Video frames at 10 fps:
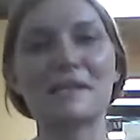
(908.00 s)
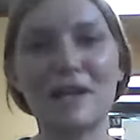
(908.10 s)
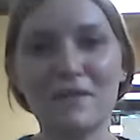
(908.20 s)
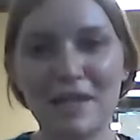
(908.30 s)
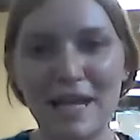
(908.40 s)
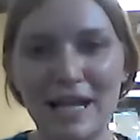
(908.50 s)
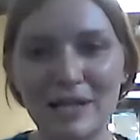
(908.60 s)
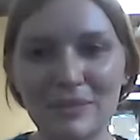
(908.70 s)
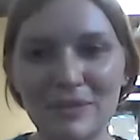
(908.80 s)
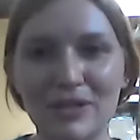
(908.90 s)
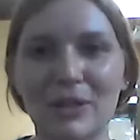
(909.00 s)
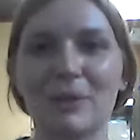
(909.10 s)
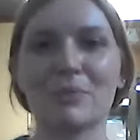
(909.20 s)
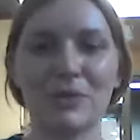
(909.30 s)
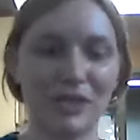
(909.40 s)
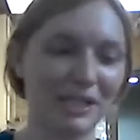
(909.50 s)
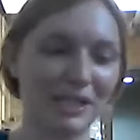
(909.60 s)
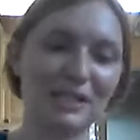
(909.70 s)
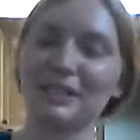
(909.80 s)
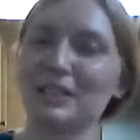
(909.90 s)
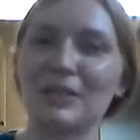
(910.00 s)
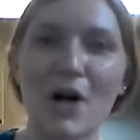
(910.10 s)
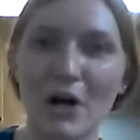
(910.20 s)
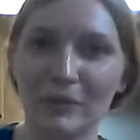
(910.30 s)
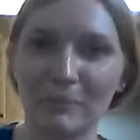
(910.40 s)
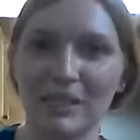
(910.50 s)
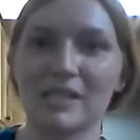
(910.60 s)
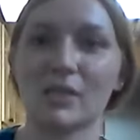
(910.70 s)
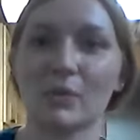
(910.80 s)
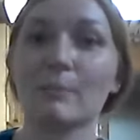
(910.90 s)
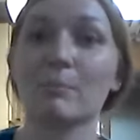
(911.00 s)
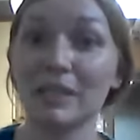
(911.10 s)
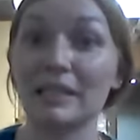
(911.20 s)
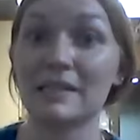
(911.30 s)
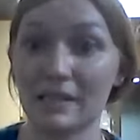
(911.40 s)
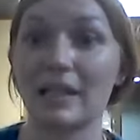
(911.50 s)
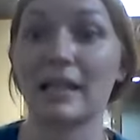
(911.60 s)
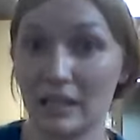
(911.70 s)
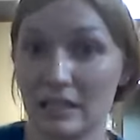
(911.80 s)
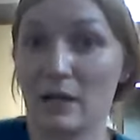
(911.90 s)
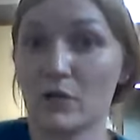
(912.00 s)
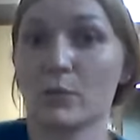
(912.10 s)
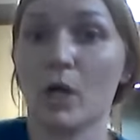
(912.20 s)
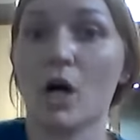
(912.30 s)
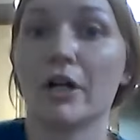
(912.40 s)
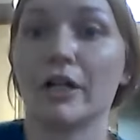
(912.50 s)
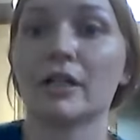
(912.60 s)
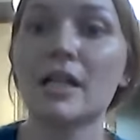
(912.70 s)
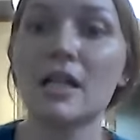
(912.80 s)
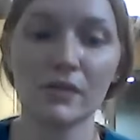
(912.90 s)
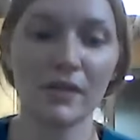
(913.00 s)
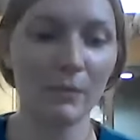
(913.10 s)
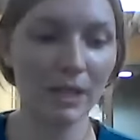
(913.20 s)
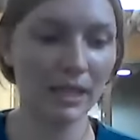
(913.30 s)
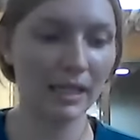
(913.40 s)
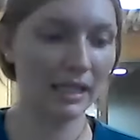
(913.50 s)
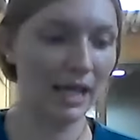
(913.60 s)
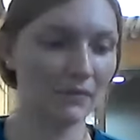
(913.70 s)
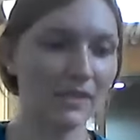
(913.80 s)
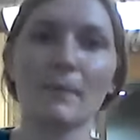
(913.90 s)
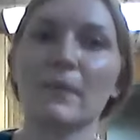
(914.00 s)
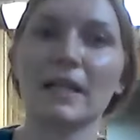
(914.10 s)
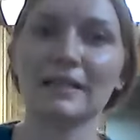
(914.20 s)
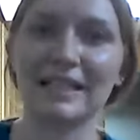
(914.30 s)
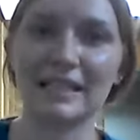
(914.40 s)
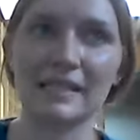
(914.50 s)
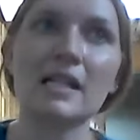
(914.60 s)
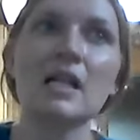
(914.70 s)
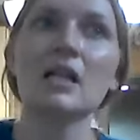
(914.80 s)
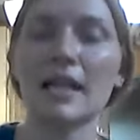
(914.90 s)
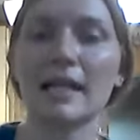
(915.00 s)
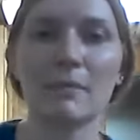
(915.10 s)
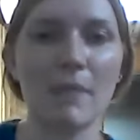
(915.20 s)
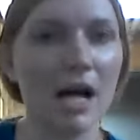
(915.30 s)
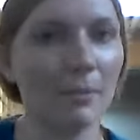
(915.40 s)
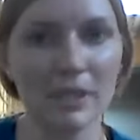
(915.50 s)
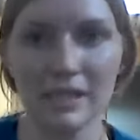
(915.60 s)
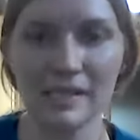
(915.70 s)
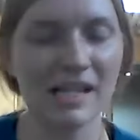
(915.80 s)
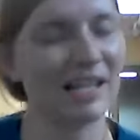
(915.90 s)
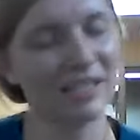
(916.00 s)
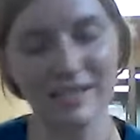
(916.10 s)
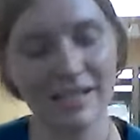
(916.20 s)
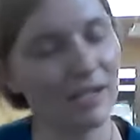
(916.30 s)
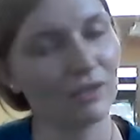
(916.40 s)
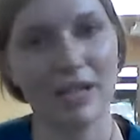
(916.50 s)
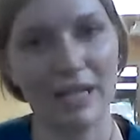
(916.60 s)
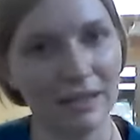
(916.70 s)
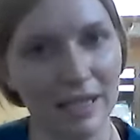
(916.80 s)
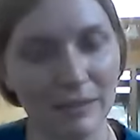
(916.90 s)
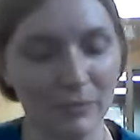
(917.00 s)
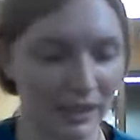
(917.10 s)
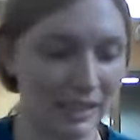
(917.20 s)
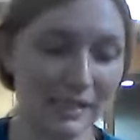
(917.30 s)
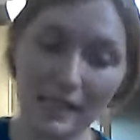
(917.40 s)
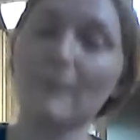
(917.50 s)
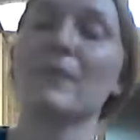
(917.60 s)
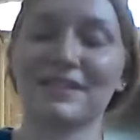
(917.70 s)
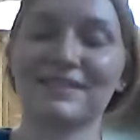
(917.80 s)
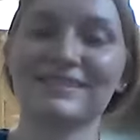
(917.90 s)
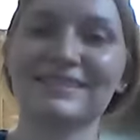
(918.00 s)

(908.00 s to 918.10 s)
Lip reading: a stuffed animal and we put in a little heartbeat so it beats like an actual heart. So that way they can have something that is like a mom. It's not the right thing, but it's something.